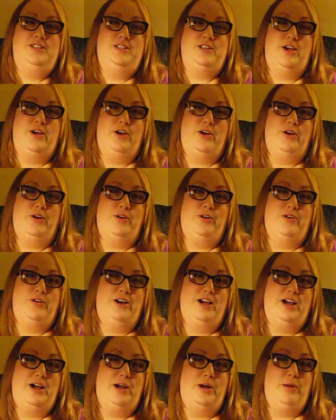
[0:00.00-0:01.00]

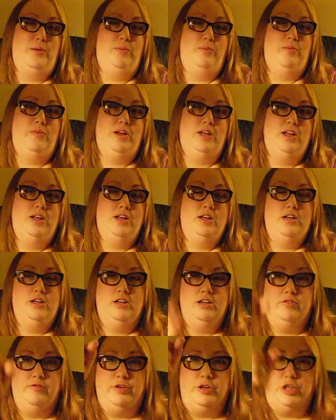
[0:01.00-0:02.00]
So
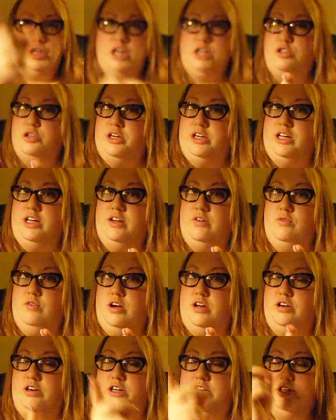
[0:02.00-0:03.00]
if you're not drinking
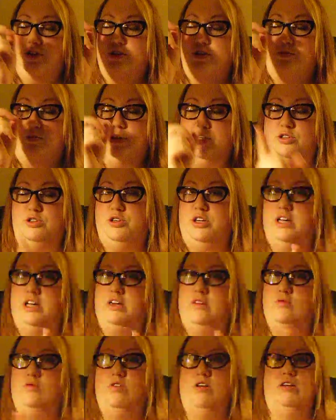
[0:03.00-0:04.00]
water, you should be
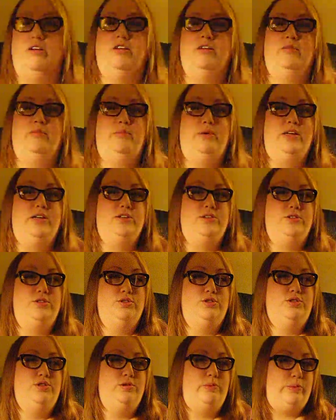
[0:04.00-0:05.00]
drinking water, because
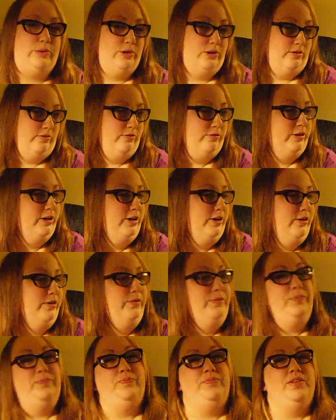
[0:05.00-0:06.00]
it's super good for you.
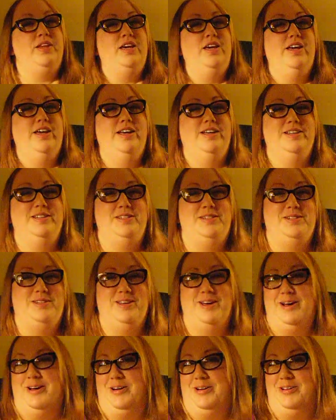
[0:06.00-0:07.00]

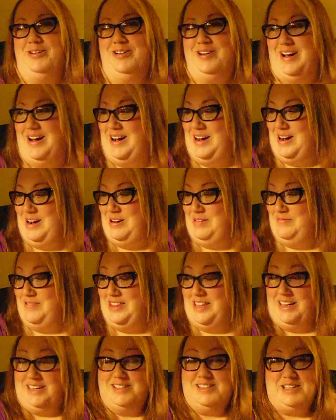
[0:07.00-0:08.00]
So
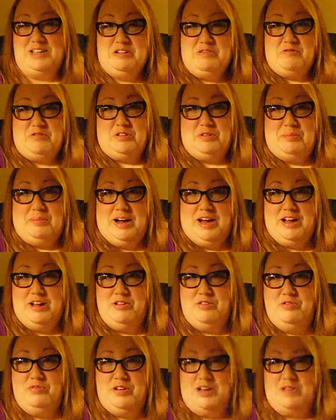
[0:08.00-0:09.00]
that's it for
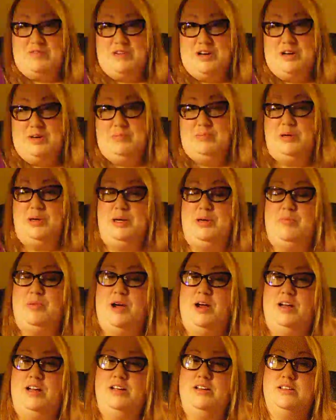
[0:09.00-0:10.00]
my favorite beauty
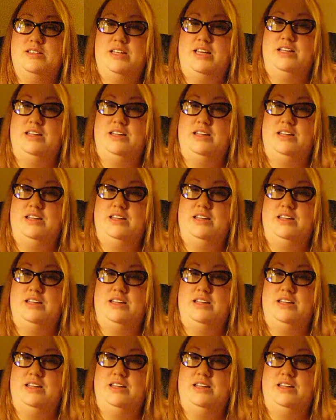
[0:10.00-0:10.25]
products.